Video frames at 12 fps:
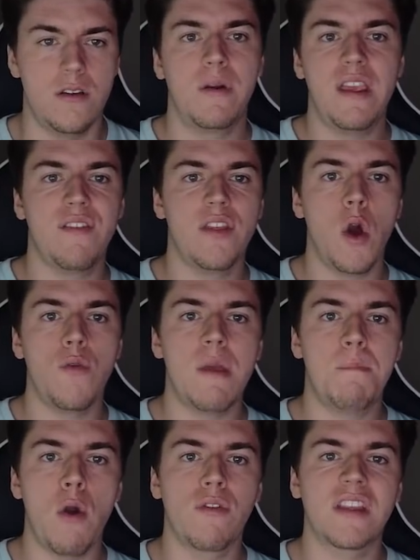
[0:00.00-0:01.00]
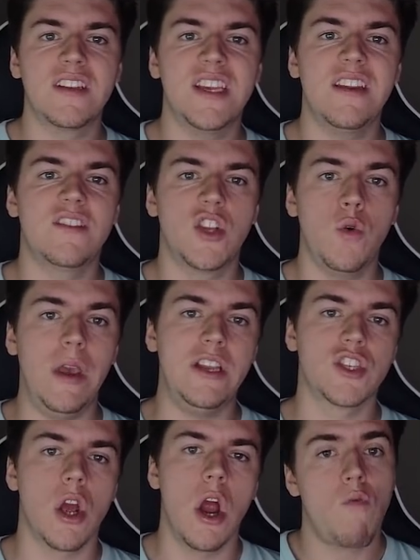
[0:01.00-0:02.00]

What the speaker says: But even though they both conceded 2 each,